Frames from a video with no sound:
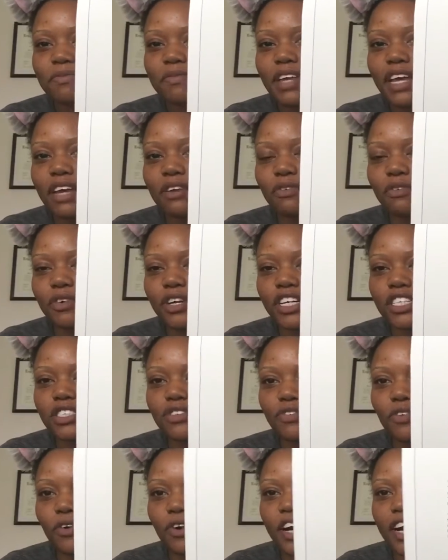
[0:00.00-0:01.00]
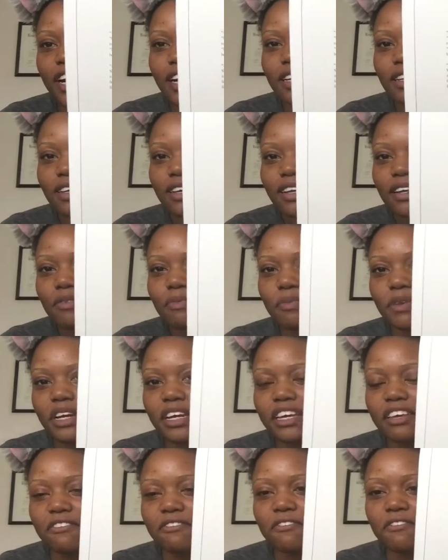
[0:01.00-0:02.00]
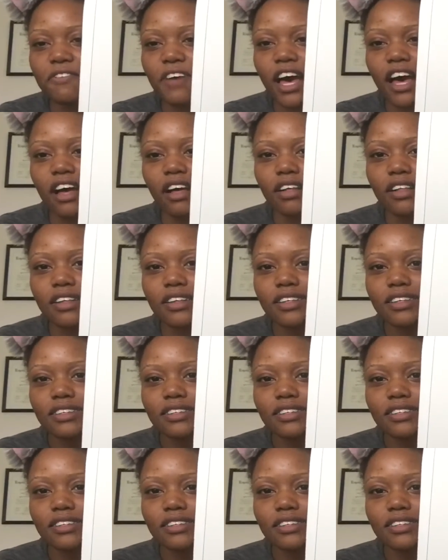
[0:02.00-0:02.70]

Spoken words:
and reach for it, but he fell.